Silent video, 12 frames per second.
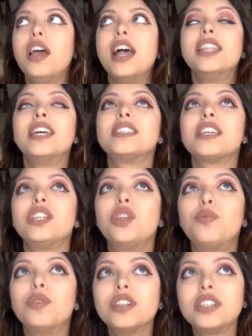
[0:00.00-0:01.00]
And that's like
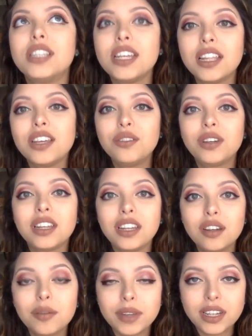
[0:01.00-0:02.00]
the worst thing that you can
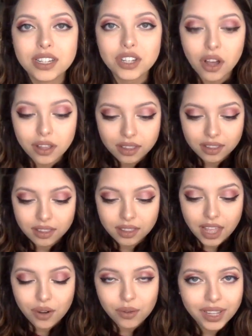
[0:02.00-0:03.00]
hear because
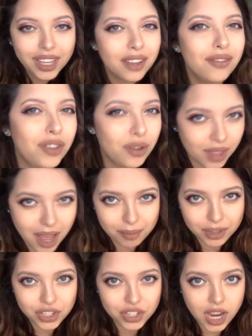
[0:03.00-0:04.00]
they don't give you that
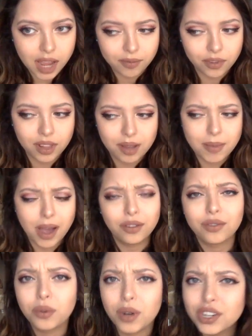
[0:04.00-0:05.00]
much time for the amount
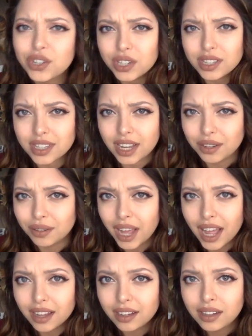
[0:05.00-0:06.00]
of questions that you
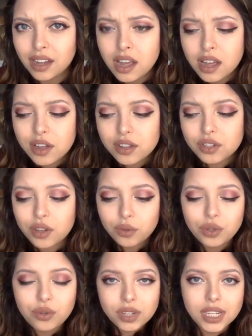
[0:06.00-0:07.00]
get. So
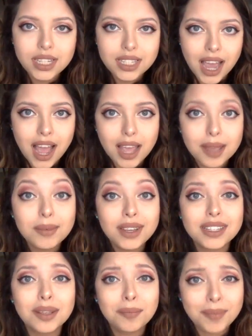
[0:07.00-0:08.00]
losing time
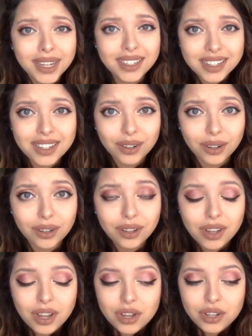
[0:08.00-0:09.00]
is a big deal.
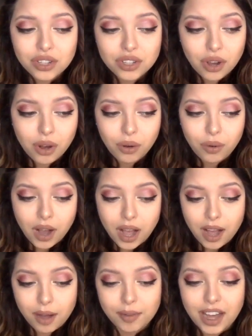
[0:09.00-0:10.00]
So
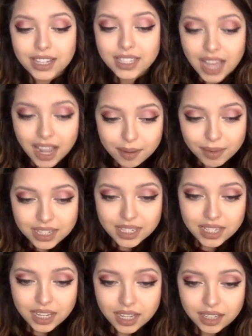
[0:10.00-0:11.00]
I sat at my
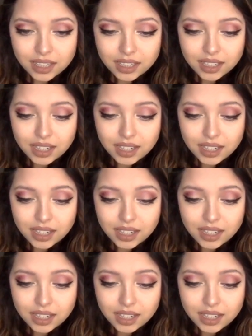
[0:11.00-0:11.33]
seat.